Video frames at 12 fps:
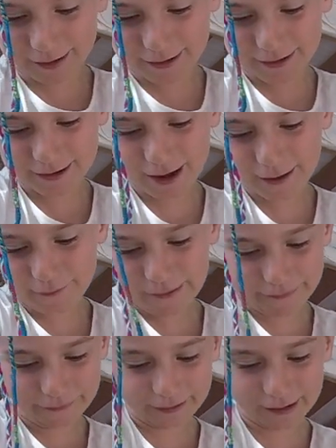
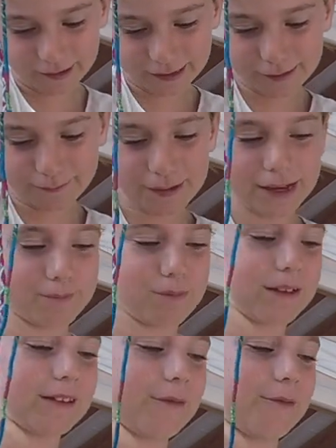Another flying pig
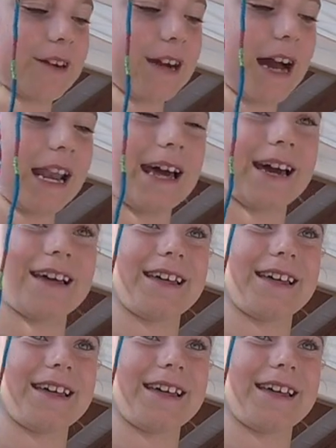but a different colour.